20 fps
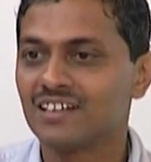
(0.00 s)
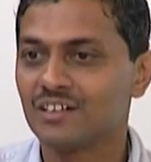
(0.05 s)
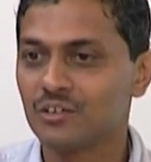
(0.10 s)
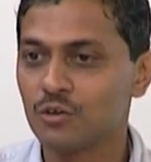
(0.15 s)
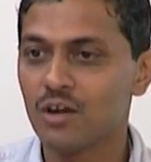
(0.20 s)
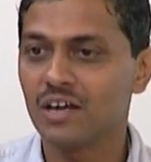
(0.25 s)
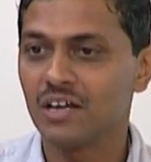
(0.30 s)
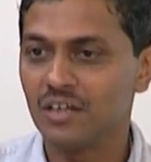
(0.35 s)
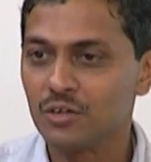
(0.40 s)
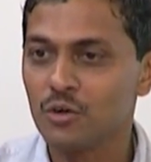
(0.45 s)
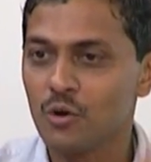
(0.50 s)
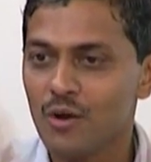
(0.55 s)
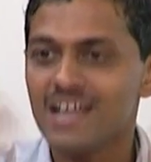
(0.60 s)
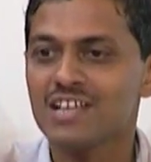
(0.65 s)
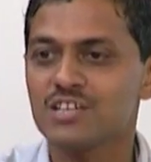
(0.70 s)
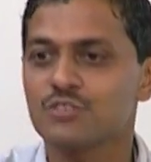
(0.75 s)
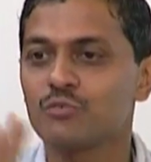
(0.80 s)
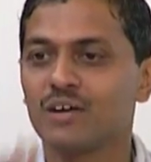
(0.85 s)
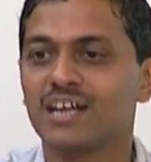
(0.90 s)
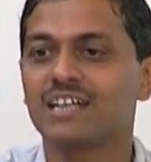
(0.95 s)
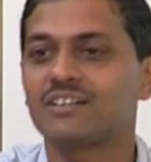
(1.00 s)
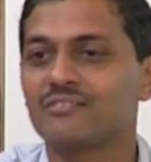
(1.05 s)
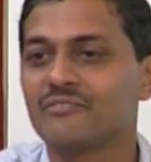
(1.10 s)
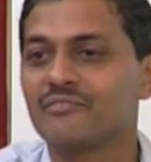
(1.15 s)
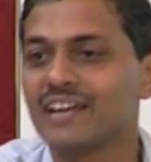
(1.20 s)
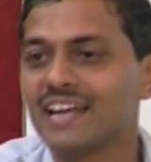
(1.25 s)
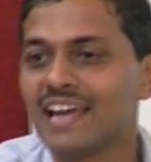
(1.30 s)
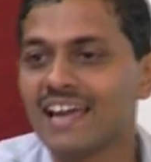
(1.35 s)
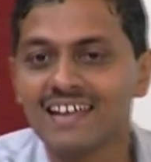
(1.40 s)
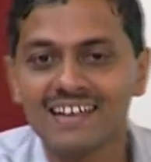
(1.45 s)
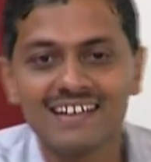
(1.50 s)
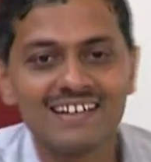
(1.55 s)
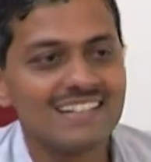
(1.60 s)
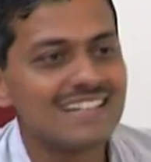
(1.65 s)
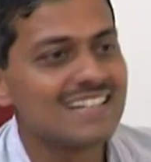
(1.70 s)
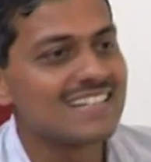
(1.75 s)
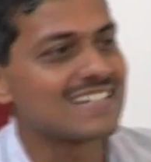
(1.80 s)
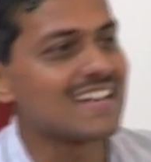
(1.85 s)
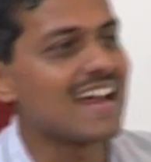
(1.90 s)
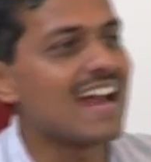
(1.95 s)
Do, do I sweat when I
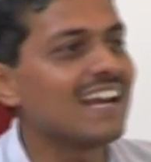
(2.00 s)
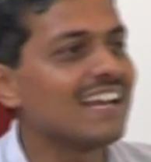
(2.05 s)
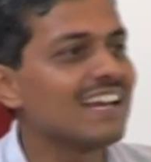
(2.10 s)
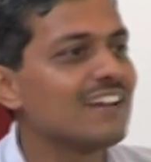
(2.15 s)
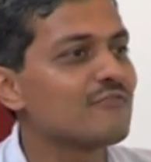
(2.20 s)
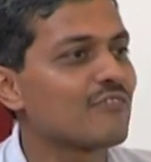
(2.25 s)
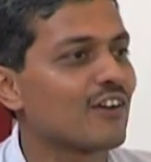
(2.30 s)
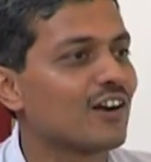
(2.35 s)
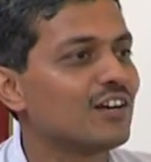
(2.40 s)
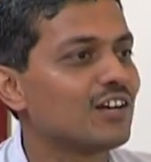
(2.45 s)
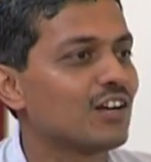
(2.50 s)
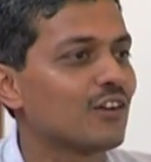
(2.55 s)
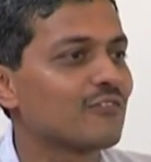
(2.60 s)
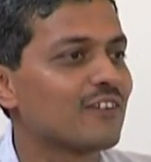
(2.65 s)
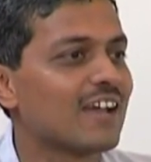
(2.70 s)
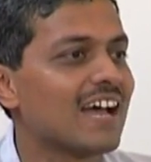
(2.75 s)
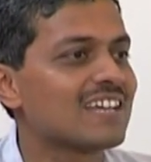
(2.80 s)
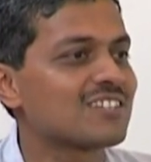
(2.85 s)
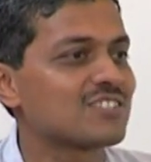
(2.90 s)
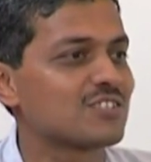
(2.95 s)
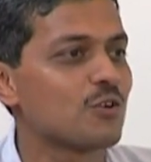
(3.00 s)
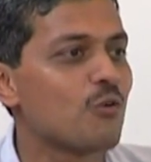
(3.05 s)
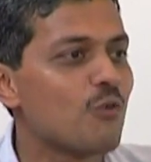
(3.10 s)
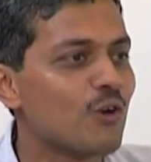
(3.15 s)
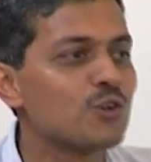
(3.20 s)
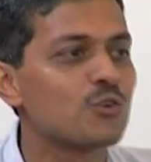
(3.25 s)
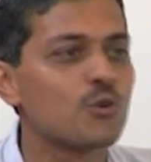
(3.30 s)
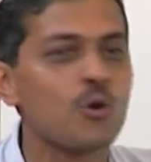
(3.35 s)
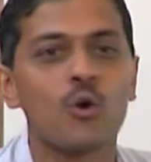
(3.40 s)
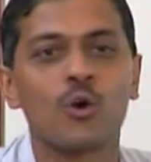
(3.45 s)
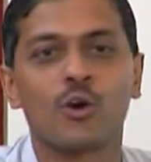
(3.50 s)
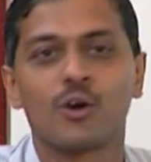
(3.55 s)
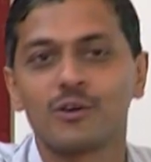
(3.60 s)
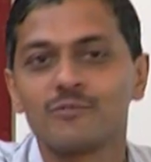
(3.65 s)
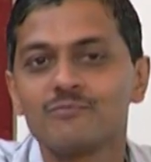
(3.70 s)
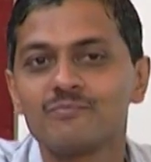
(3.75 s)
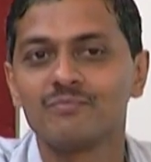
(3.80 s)
stand in front of gas stove and cook?